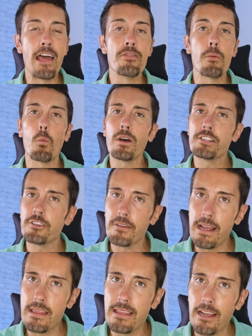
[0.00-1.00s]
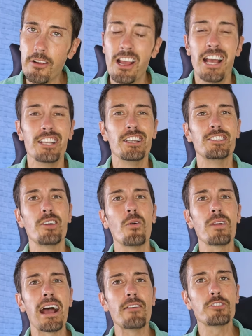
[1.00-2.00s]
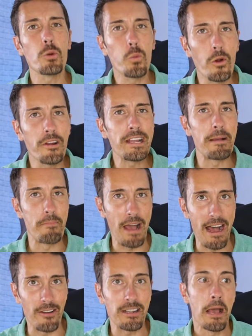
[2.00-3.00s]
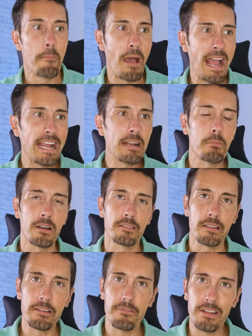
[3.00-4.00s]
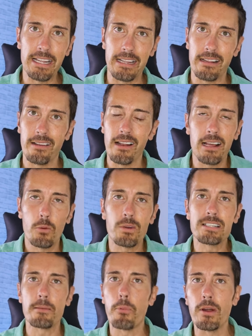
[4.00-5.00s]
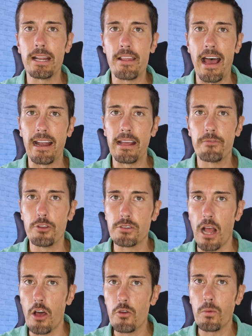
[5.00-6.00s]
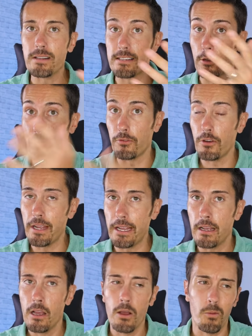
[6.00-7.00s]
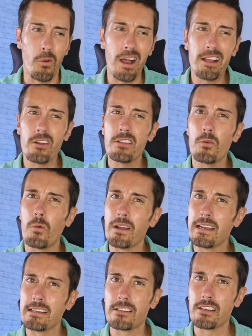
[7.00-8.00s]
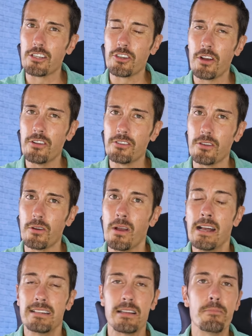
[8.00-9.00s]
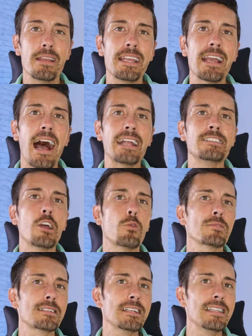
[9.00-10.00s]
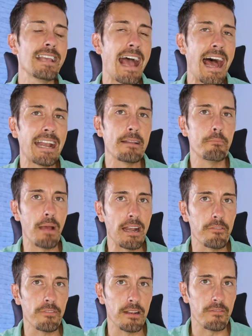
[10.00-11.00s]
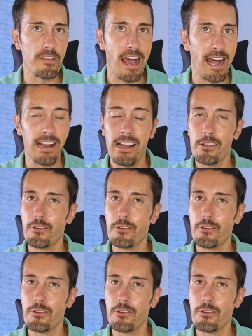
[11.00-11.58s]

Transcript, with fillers: And then once you're in there, you don't have to worry about paying a monthly fee. Like, what's the point of that? If there's other ones that are free, why go to the one that's going to charge you? To me, I don't see the added benefit of that.